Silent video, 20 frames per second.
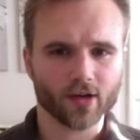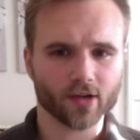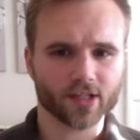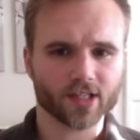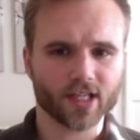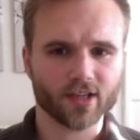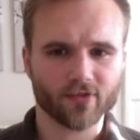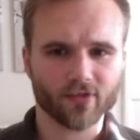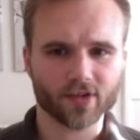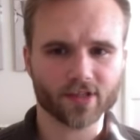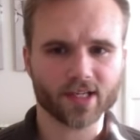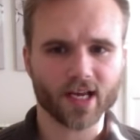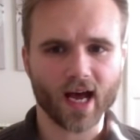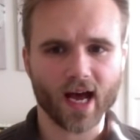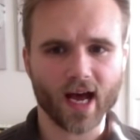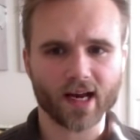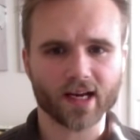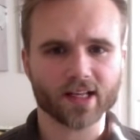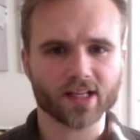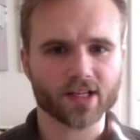Tit for
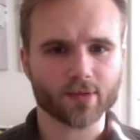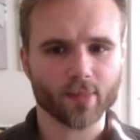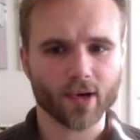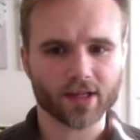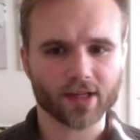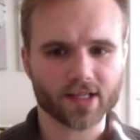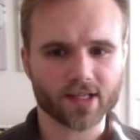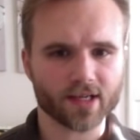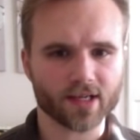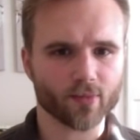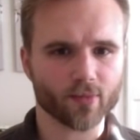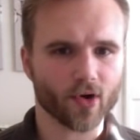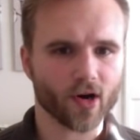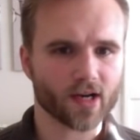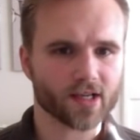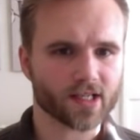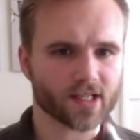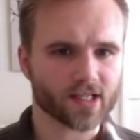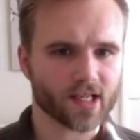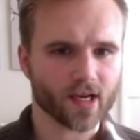tat, it's about the same
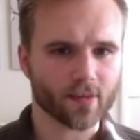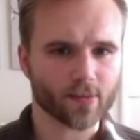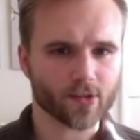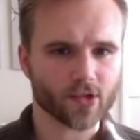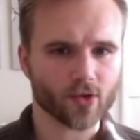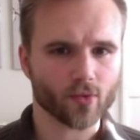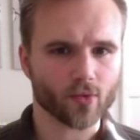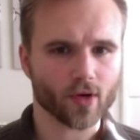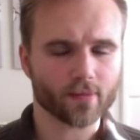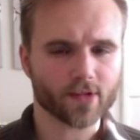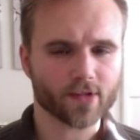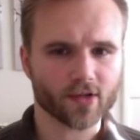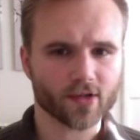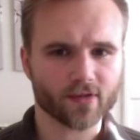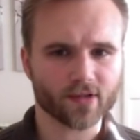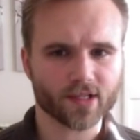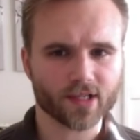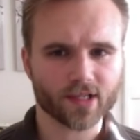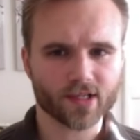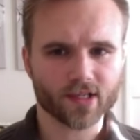price as Amazon Web
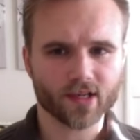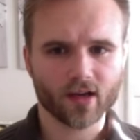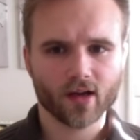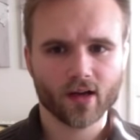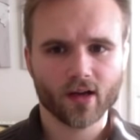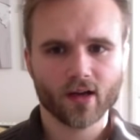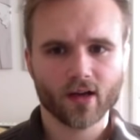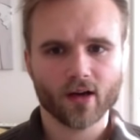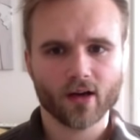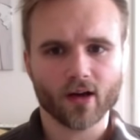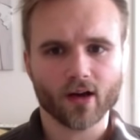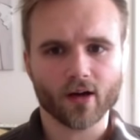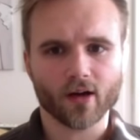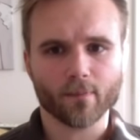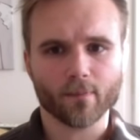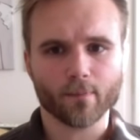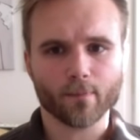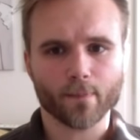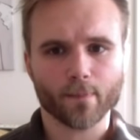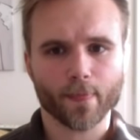Services,
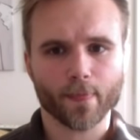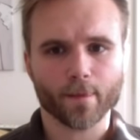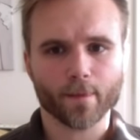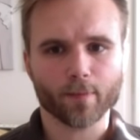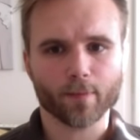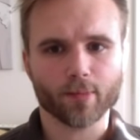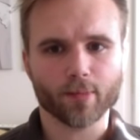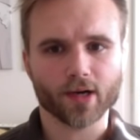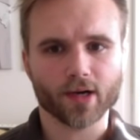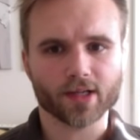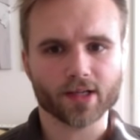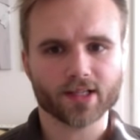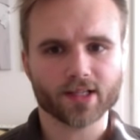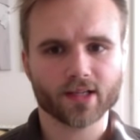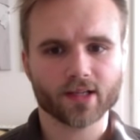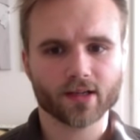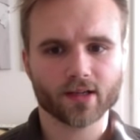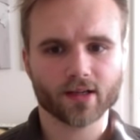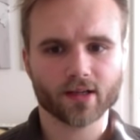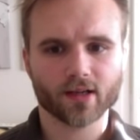but
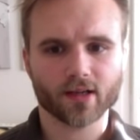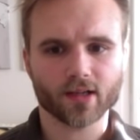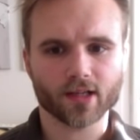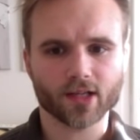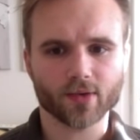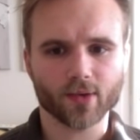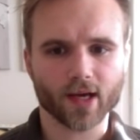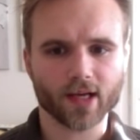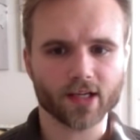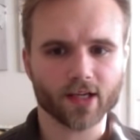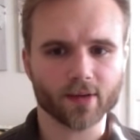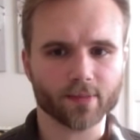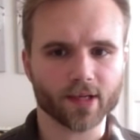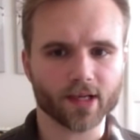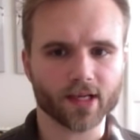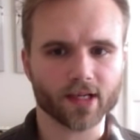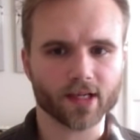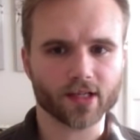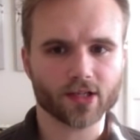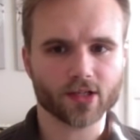you end up
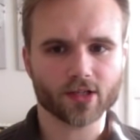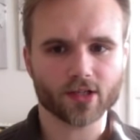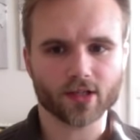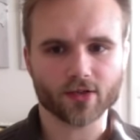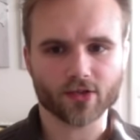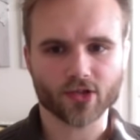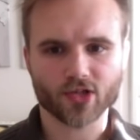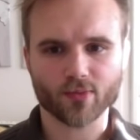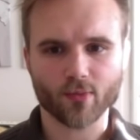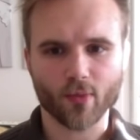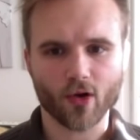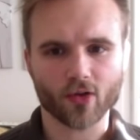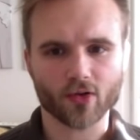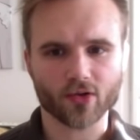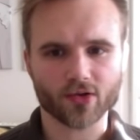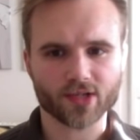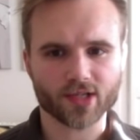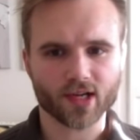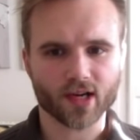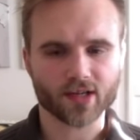getting smaller
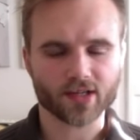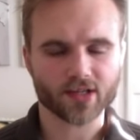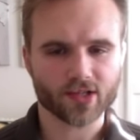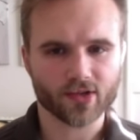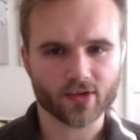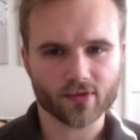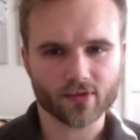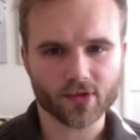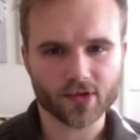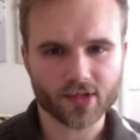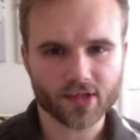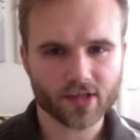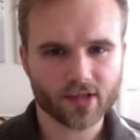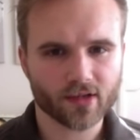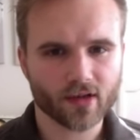size servers